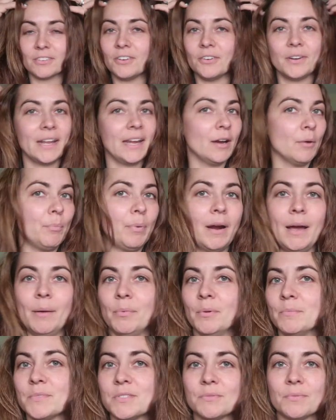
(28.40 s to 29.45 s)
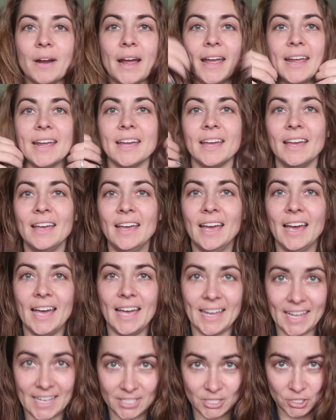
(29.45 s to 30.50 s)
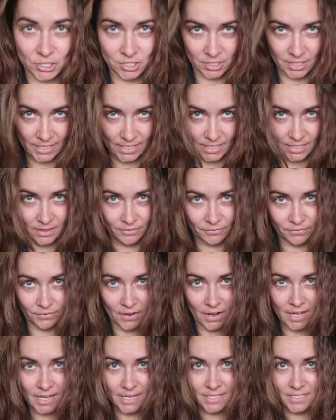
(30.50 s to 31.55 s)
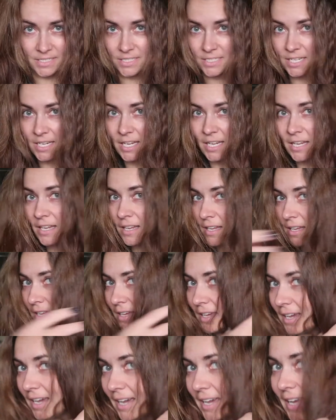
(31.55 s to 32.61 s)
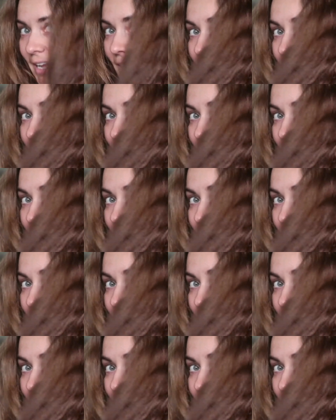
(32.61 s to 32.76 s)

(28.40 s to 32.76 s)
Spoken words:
their own hair problems, right? I got straight in the front. I